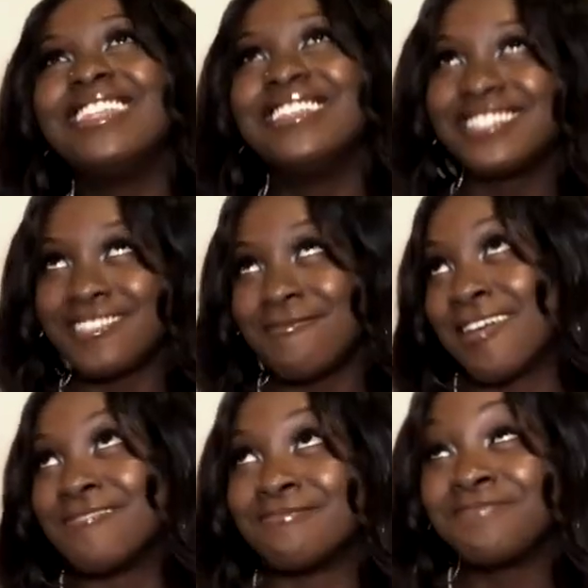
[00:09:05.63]
listen,
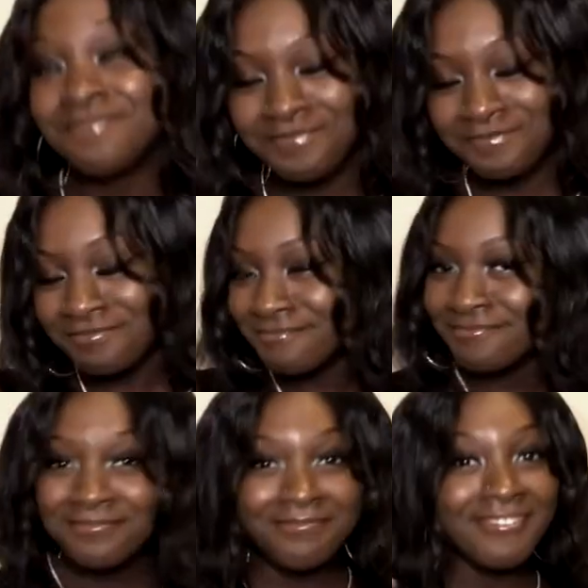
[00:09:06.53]
ma'am,
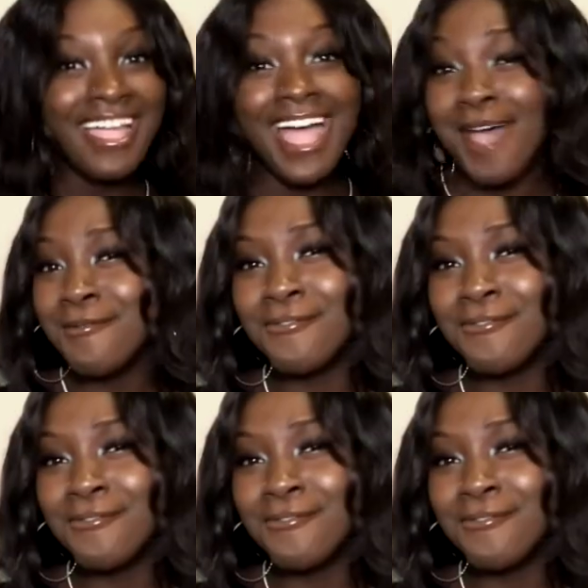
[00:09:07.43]
I've